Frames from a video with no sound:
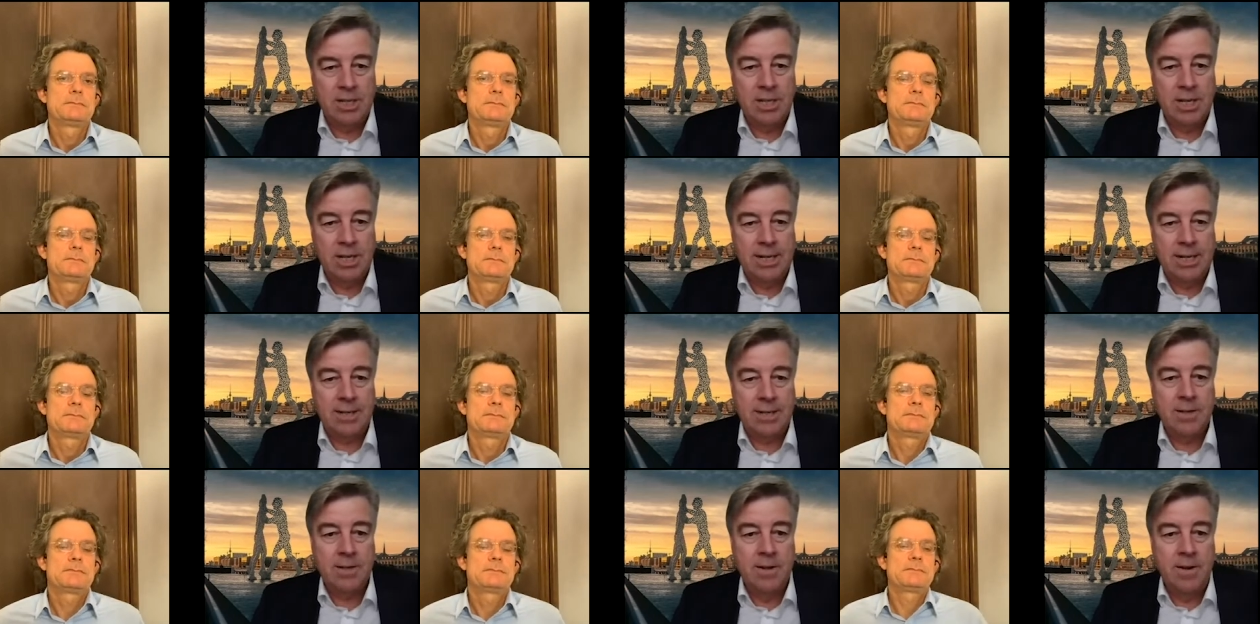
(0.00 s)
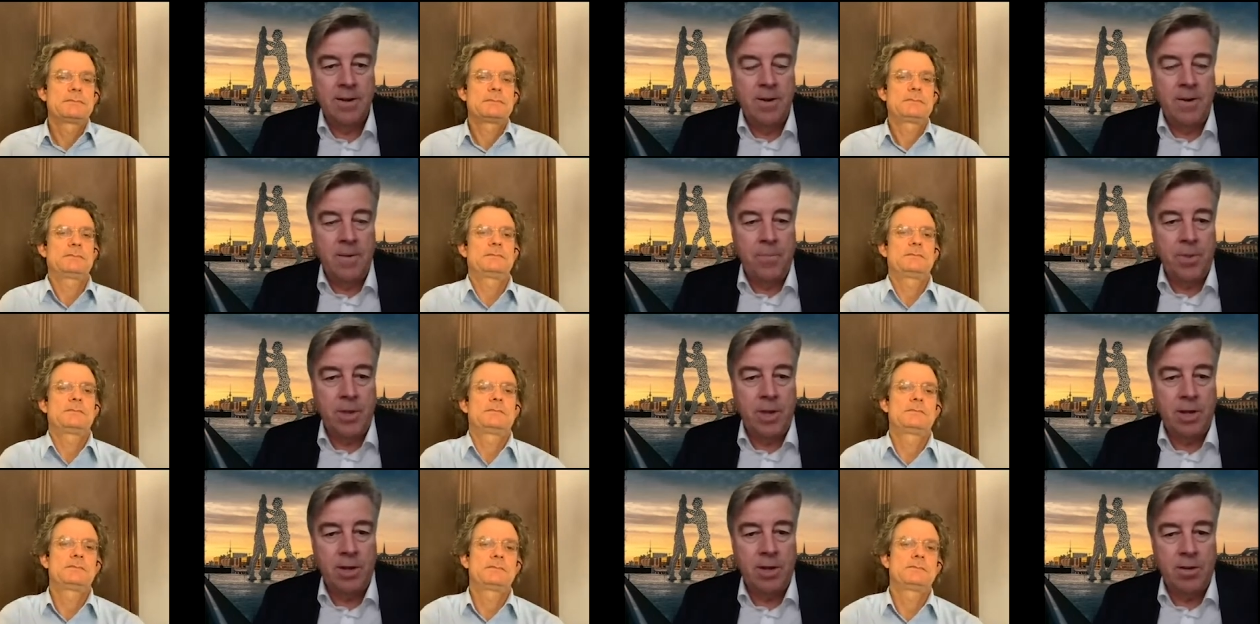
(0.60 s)
Speaker 1: internet
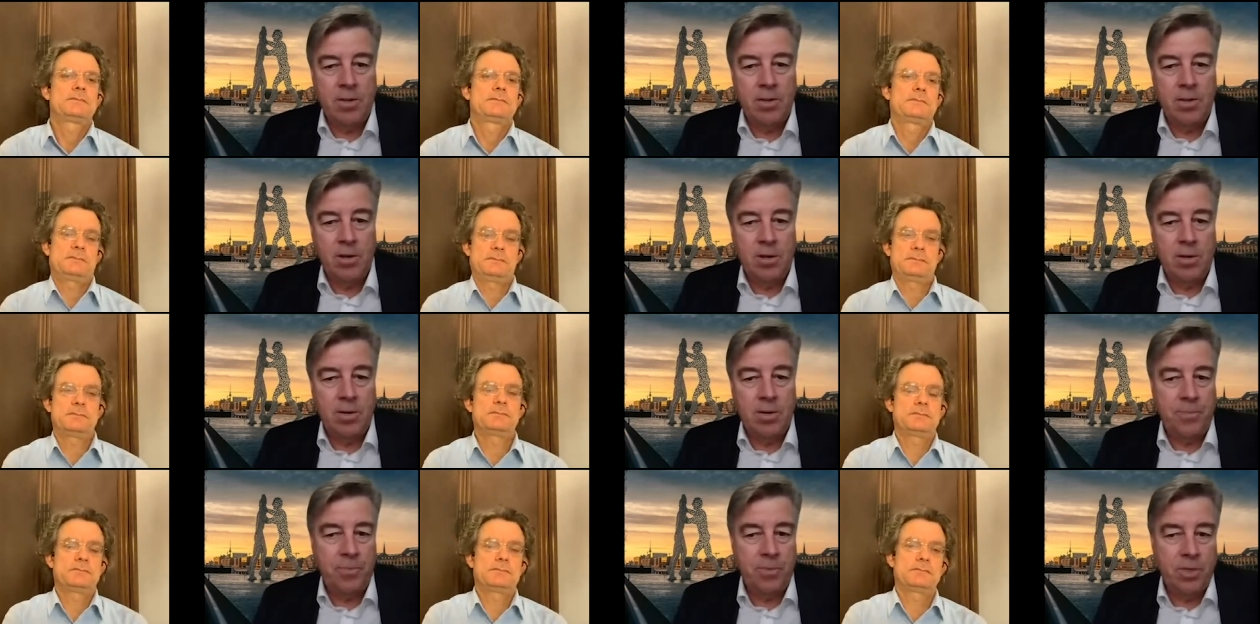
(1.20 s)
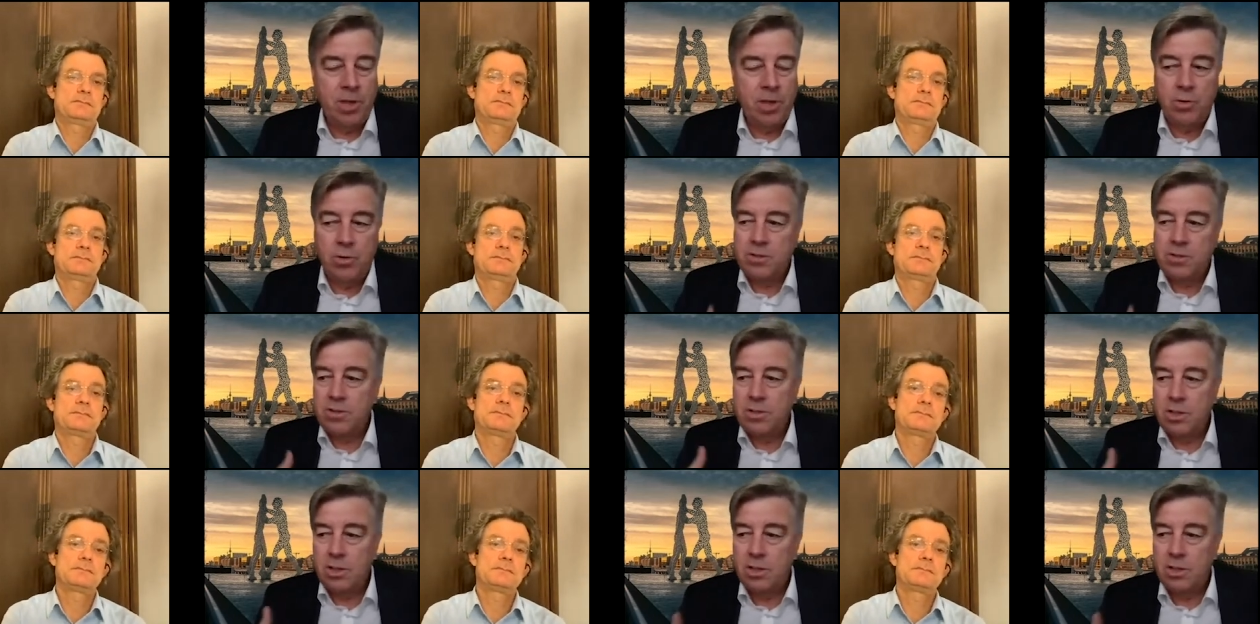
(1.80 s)
and um, there
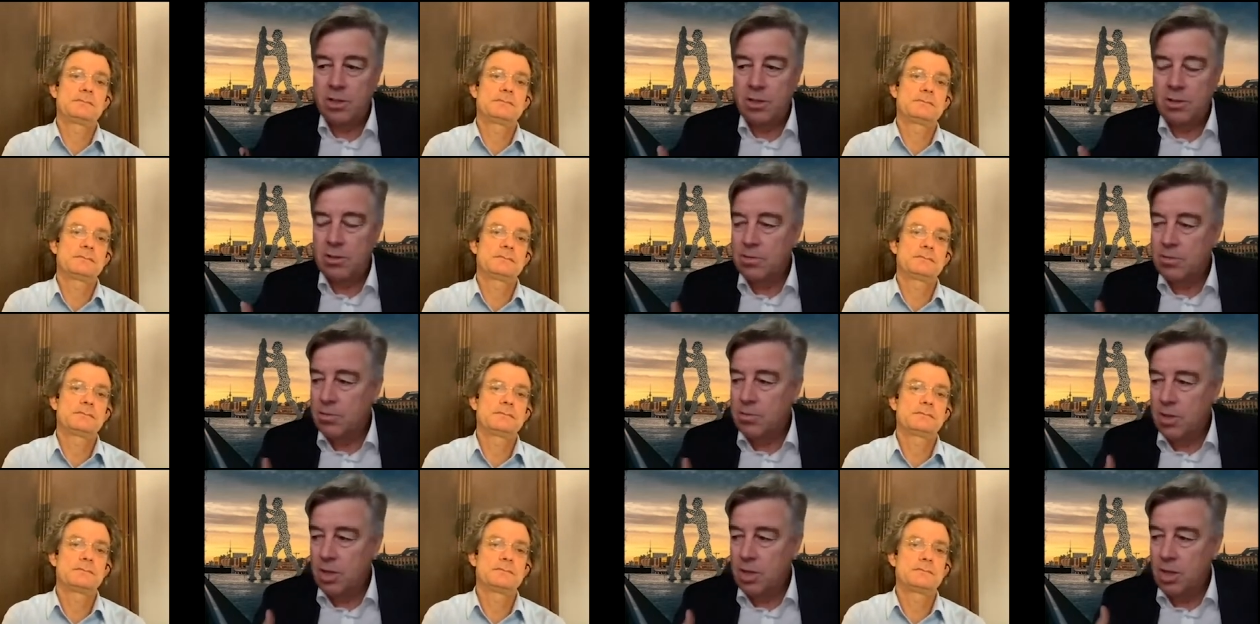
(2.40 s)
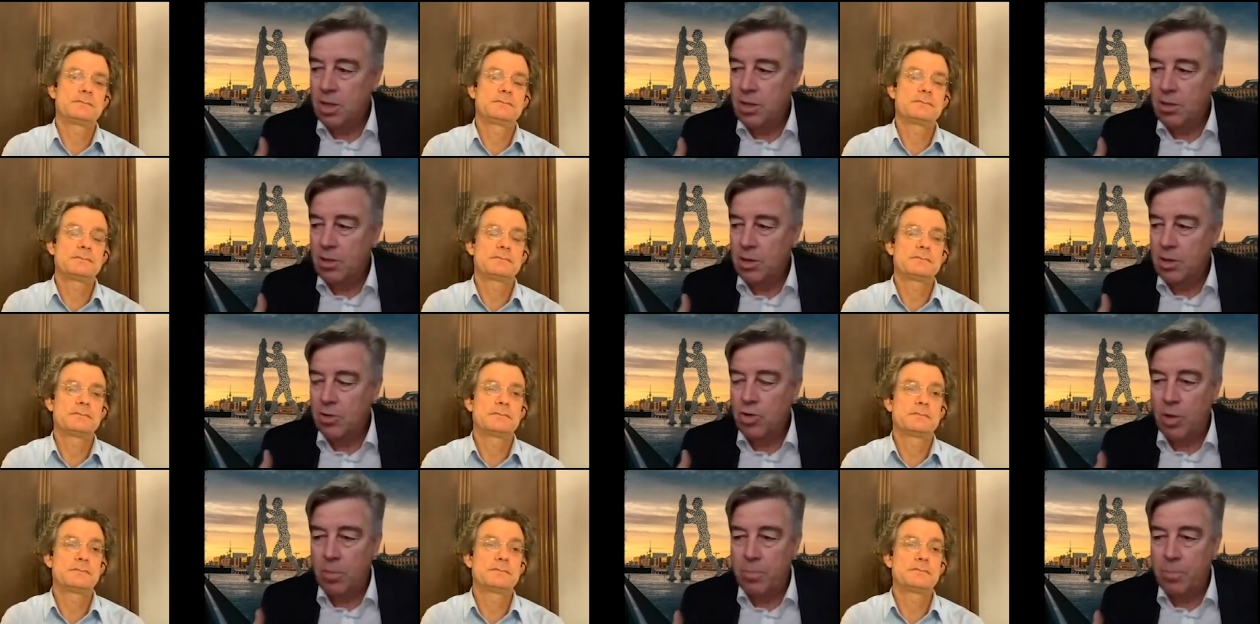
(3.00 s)
is still the
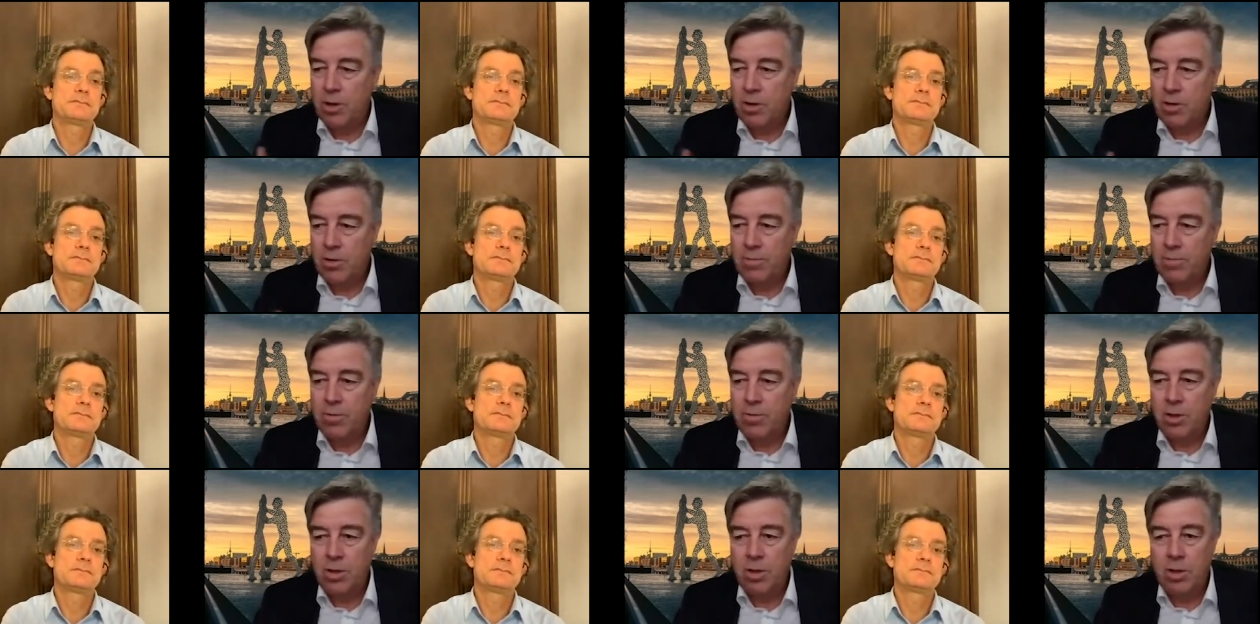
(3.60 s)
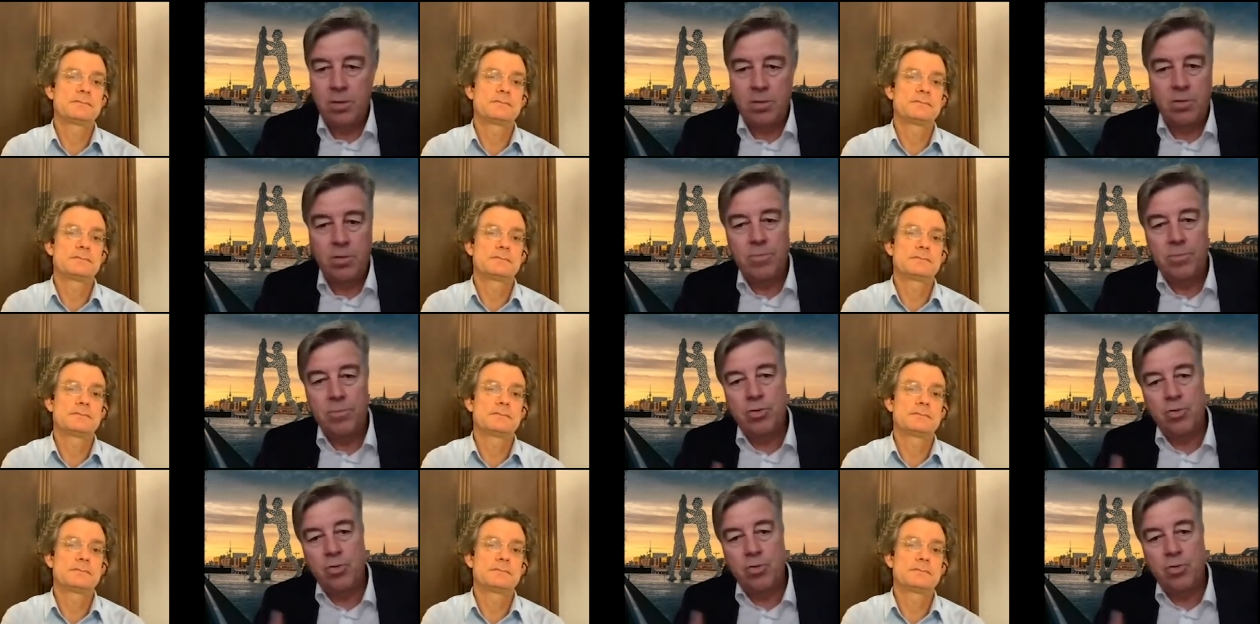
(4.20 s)
the topic of the